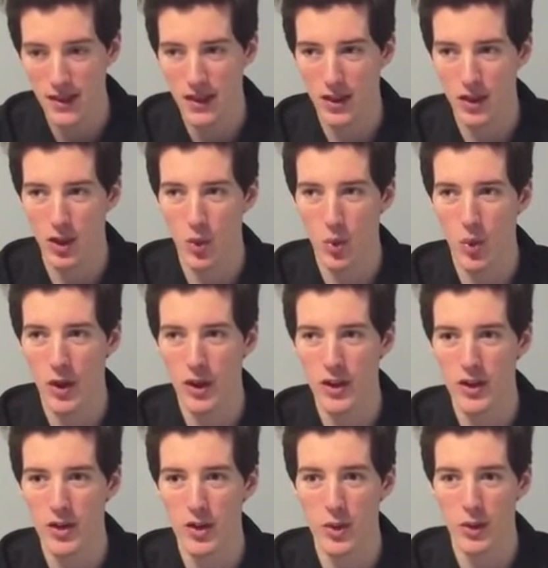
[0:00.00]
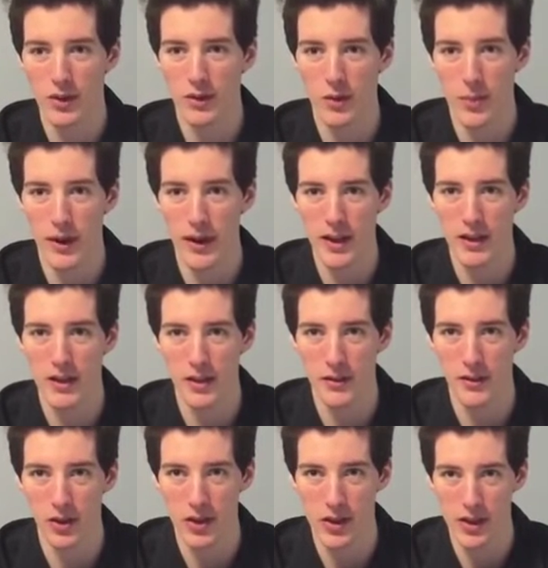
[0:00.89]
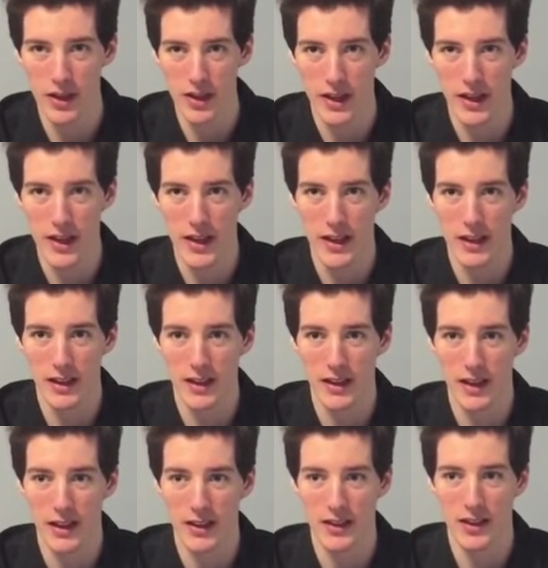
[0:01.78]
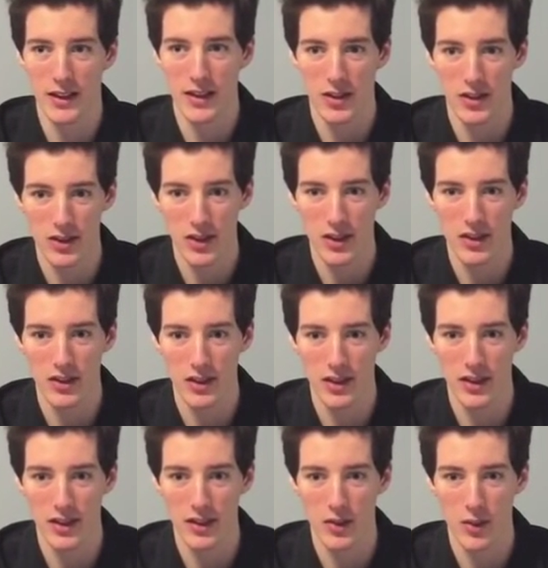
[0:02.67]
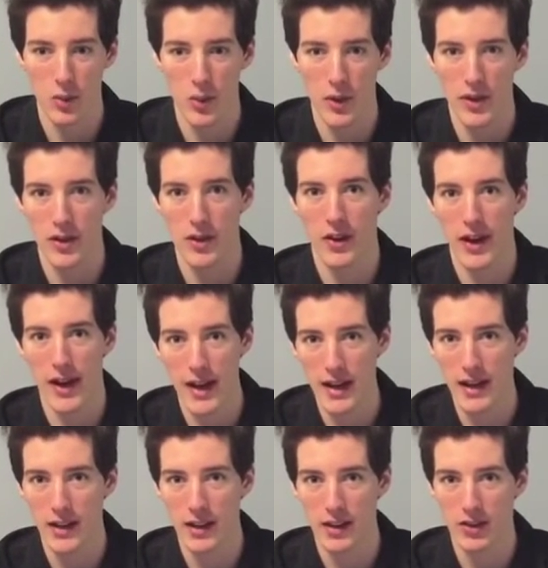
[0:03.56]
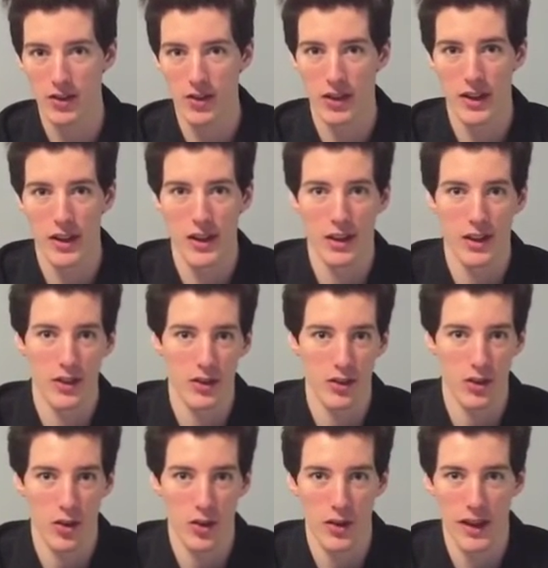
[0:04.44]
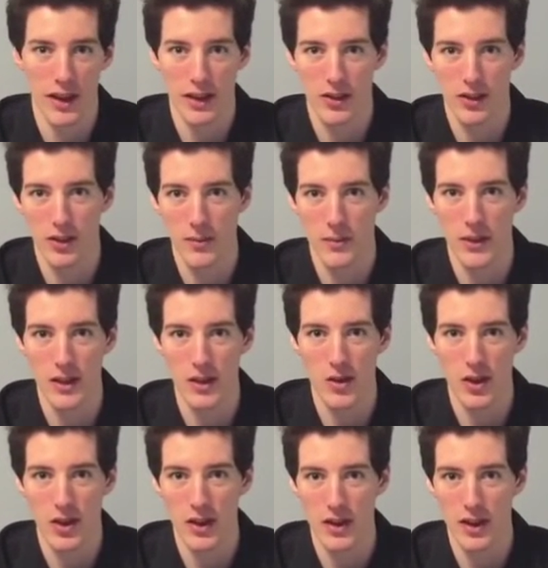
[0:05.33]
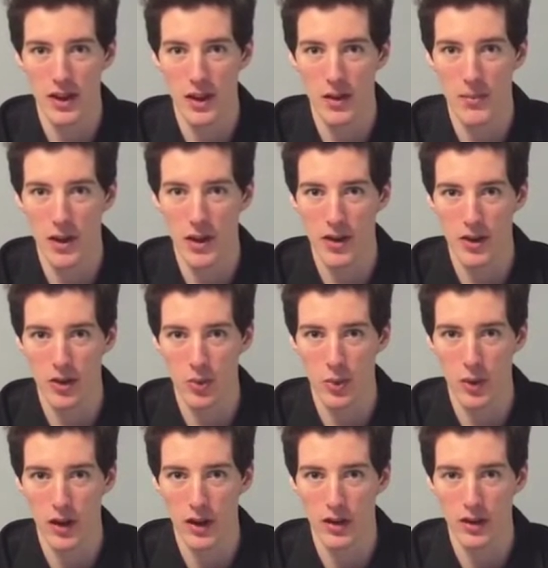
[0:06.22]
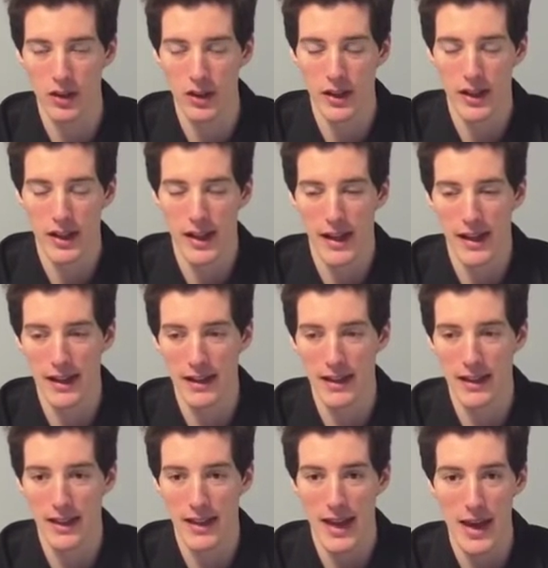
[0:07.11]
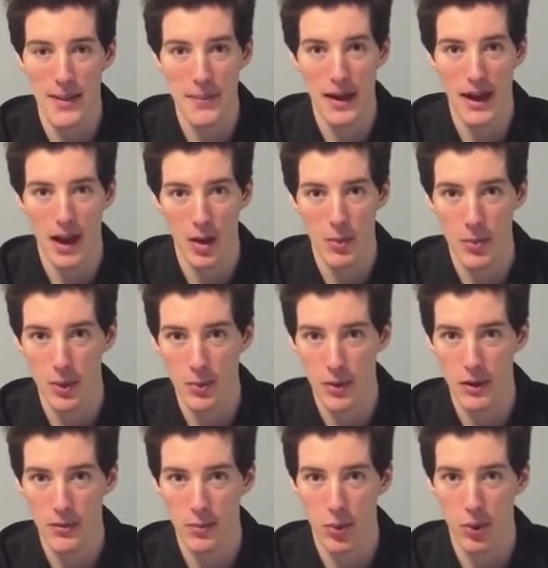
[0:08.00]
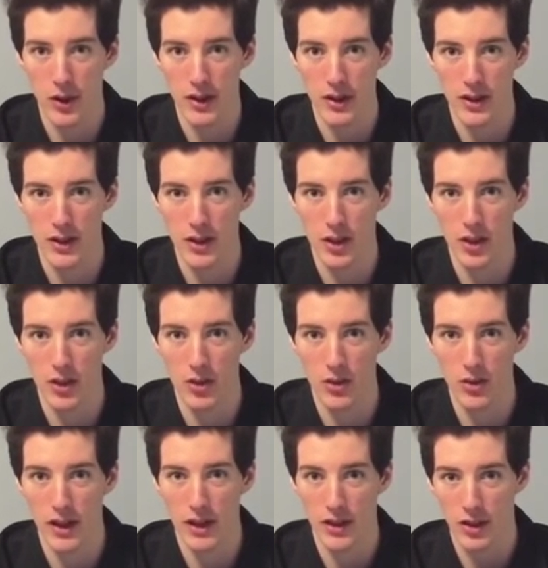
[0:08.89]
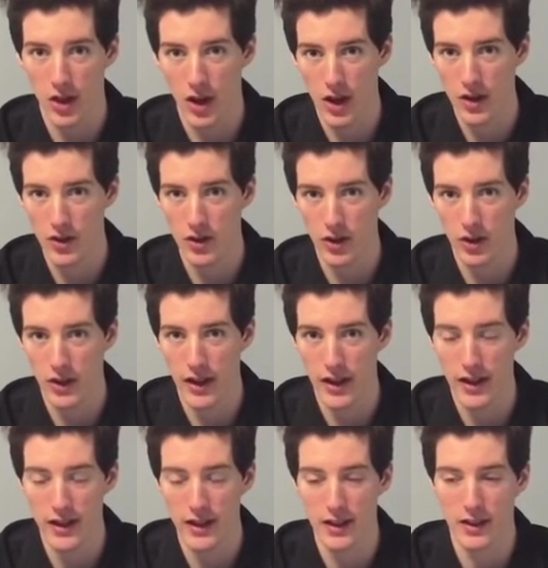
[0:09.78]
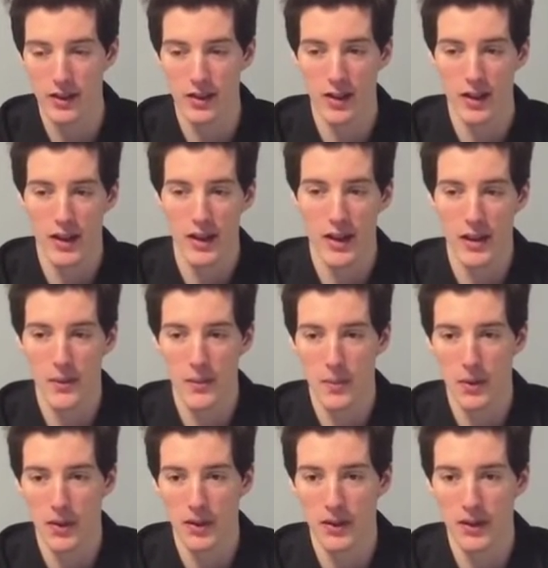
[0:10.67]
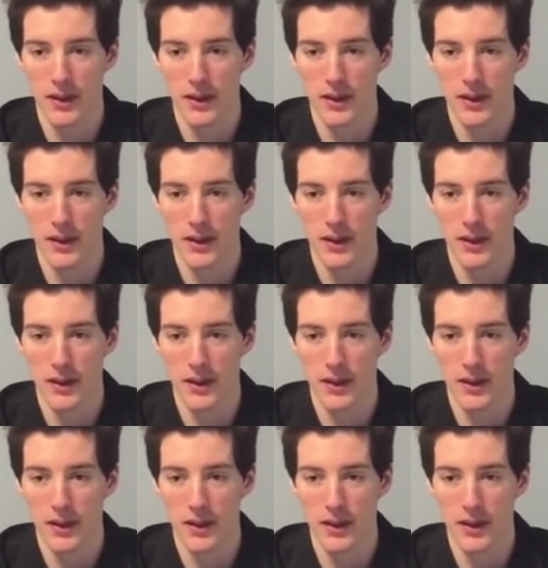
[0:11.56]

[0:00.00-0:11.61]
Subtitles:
what are you doing repetitively that's consistent with your headaches? So that's something you can think about as well. And that may help you pinpoint the issue that's causing your headaches. But